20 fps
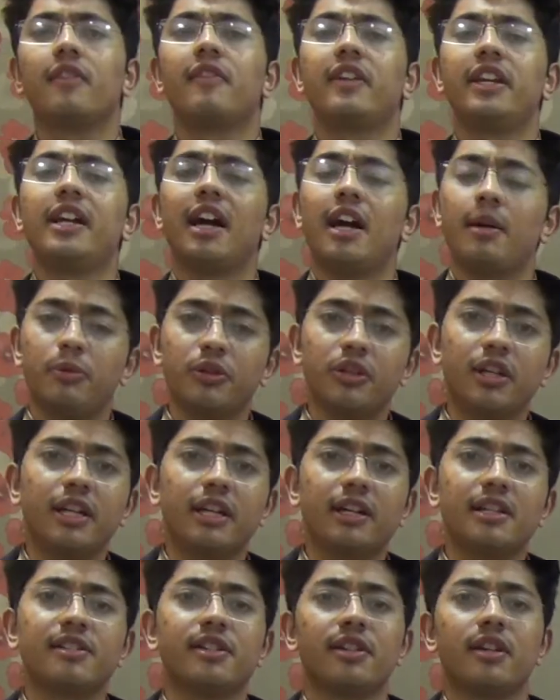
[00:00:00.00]
a very
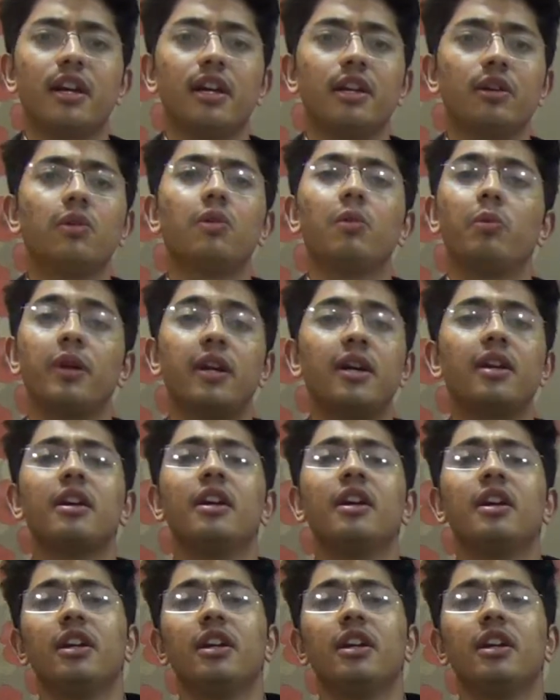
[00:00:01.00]
hypothetical scenario where